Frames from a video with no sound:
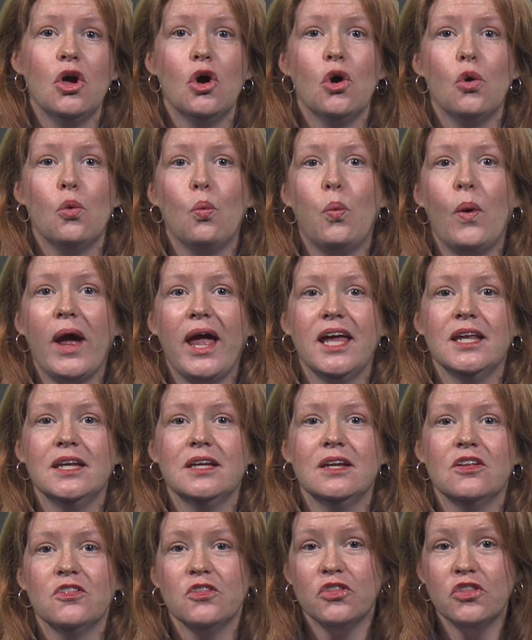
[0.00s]
when
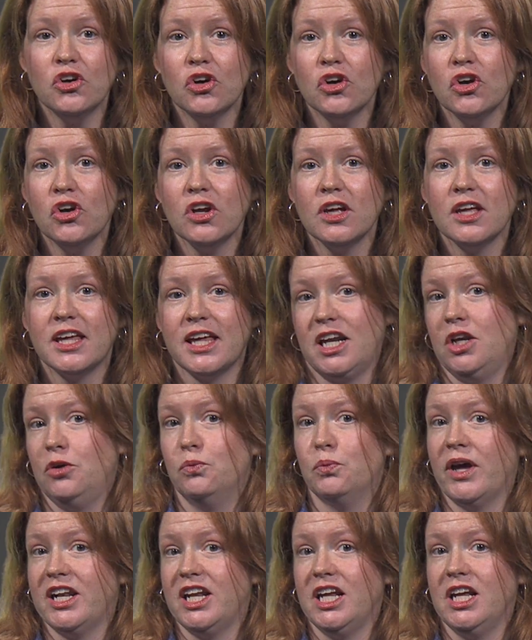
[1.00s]
they're getting
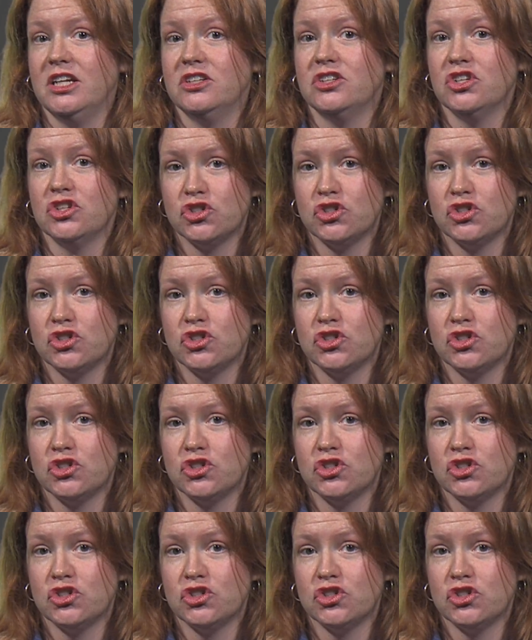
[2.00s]
ready to